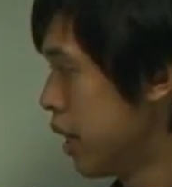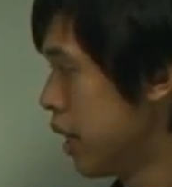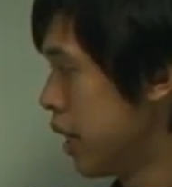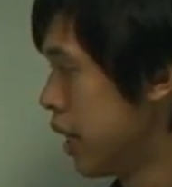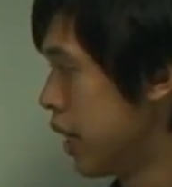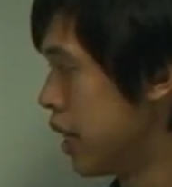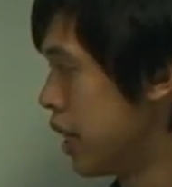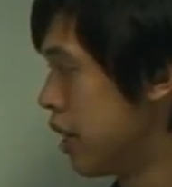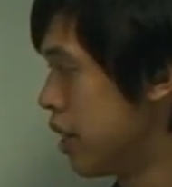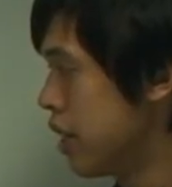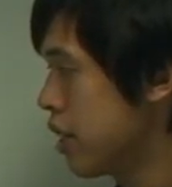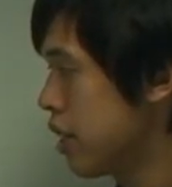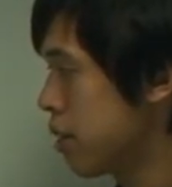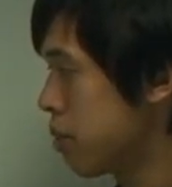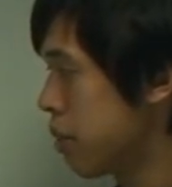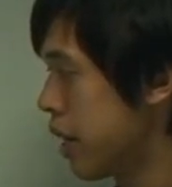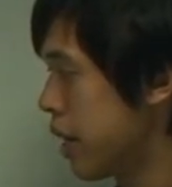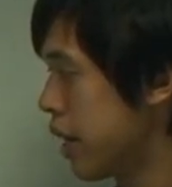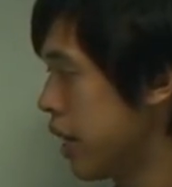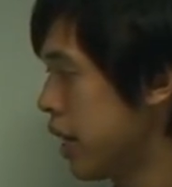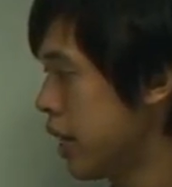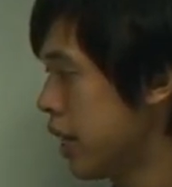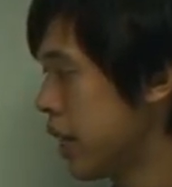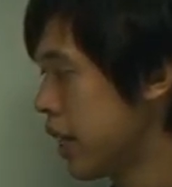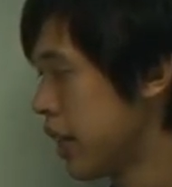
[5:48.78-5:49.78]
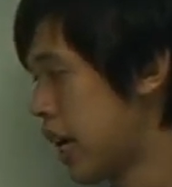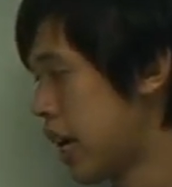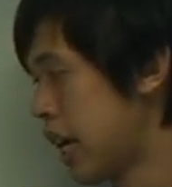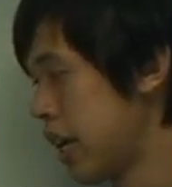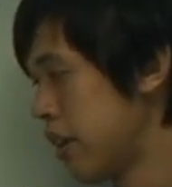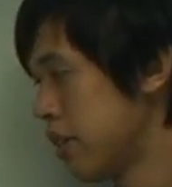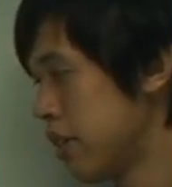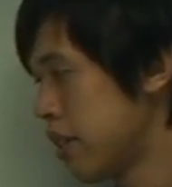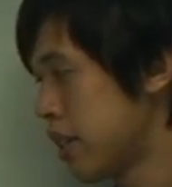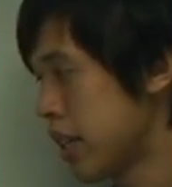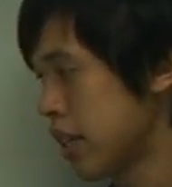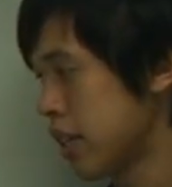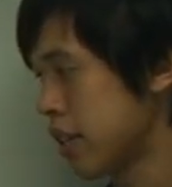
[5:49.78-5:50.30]
In this way,
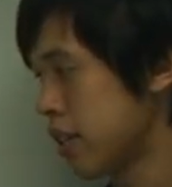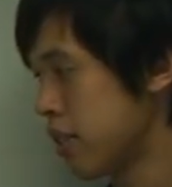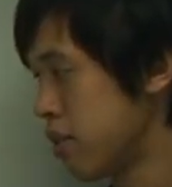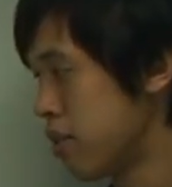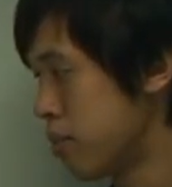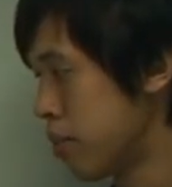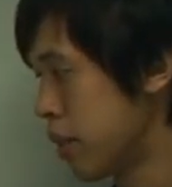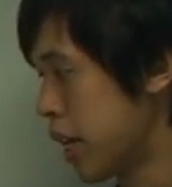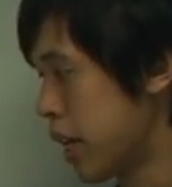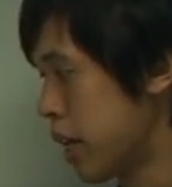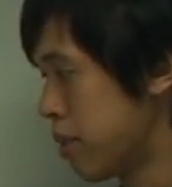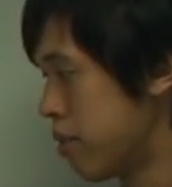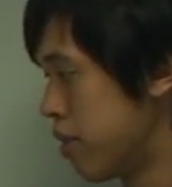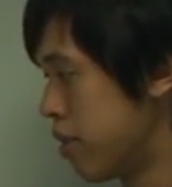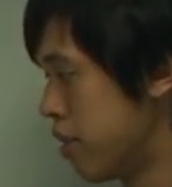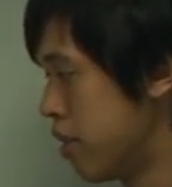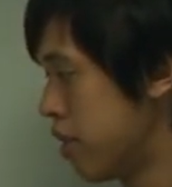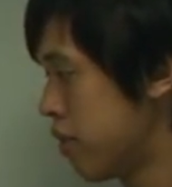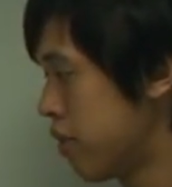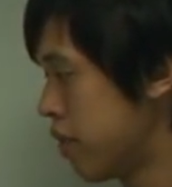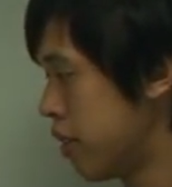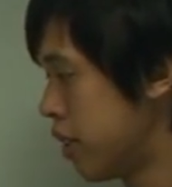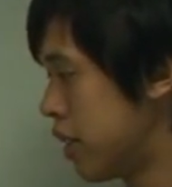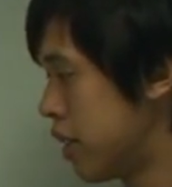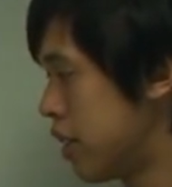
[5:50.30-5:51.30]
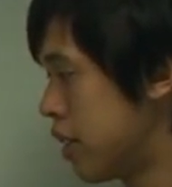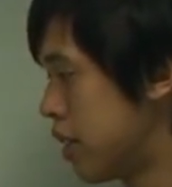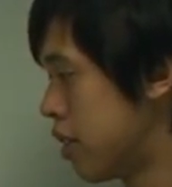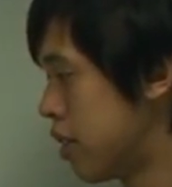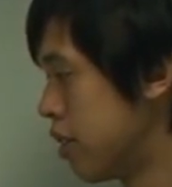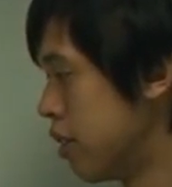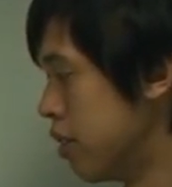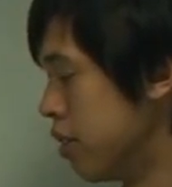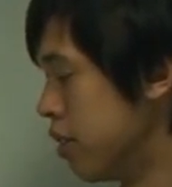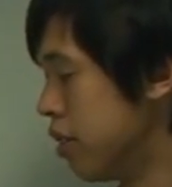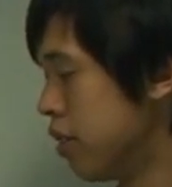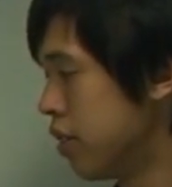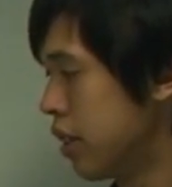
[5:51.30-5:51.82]
Gay-Lussac's law became a useful
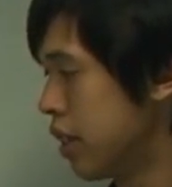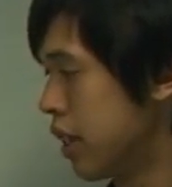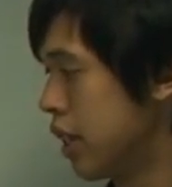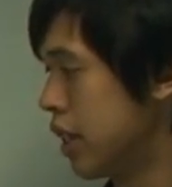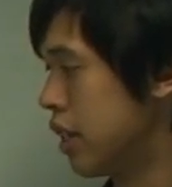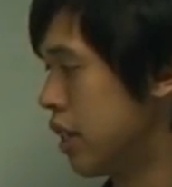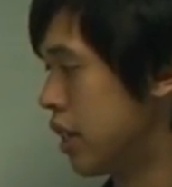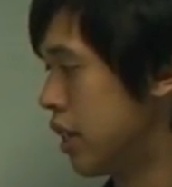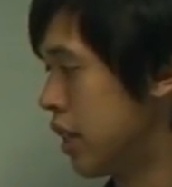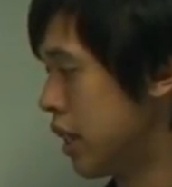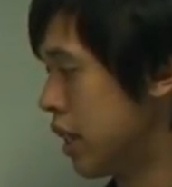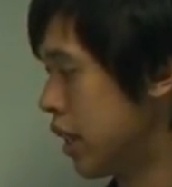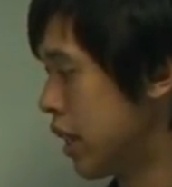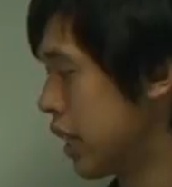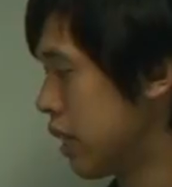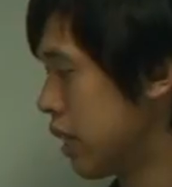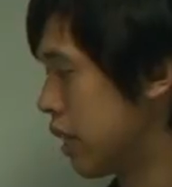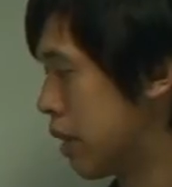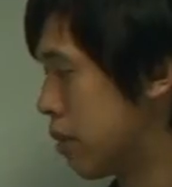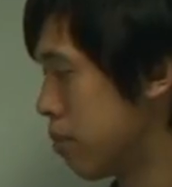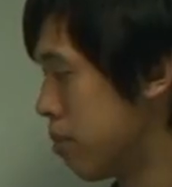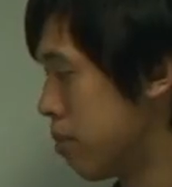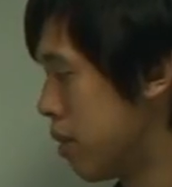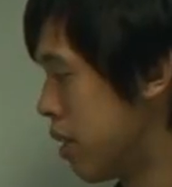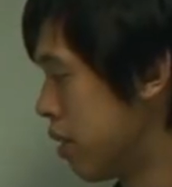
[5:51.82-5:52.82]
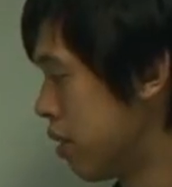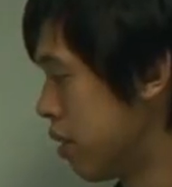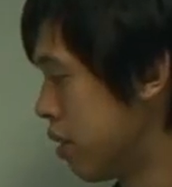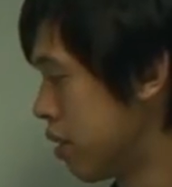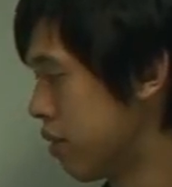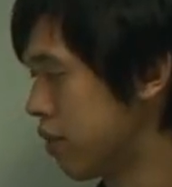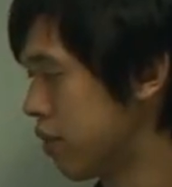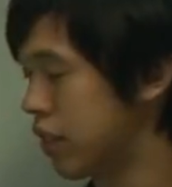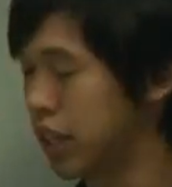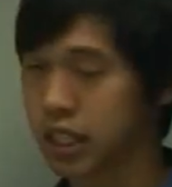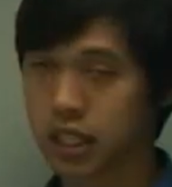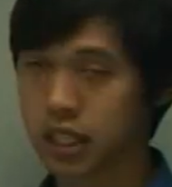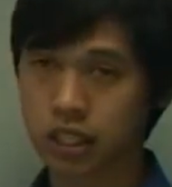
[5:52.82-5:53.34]
tool in dealing with moles
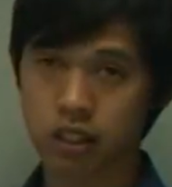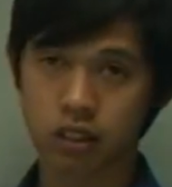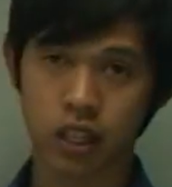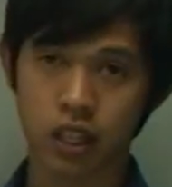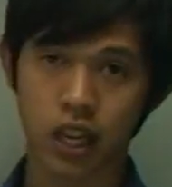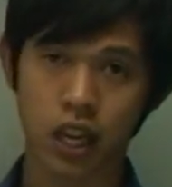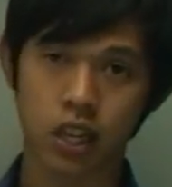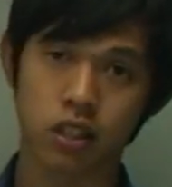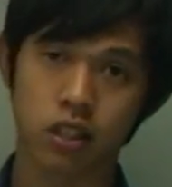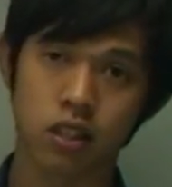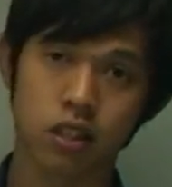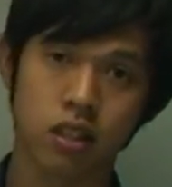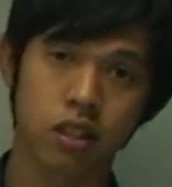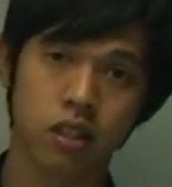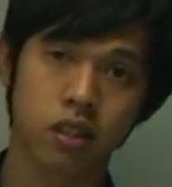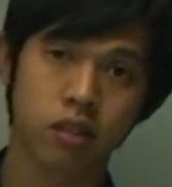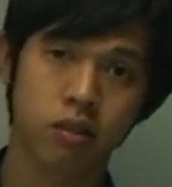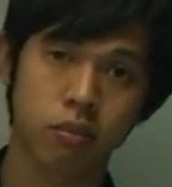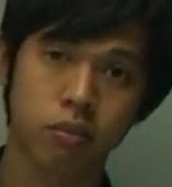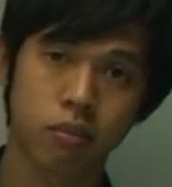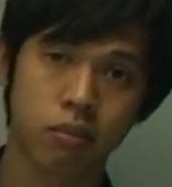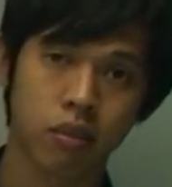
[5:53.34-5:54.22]
of ideal gases.